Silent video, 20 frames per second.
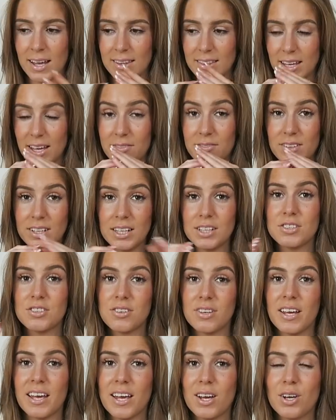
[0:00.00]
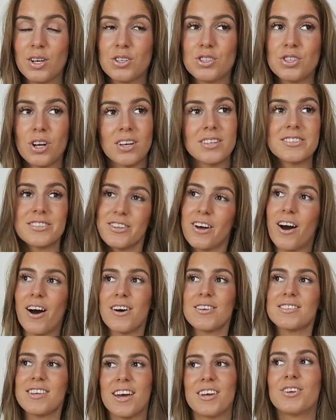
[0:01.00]
They've literally just
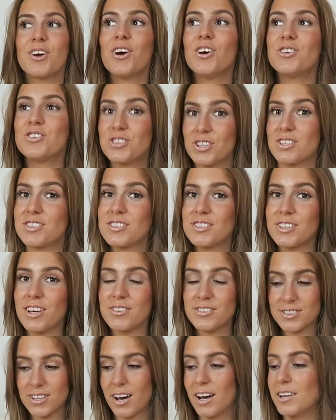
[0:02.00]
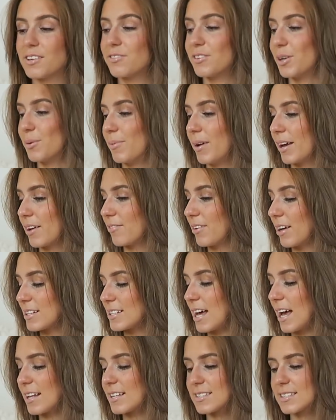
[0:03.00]
started just as I started filming.
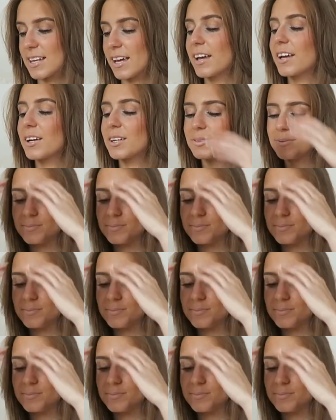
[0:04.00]
Fantastic.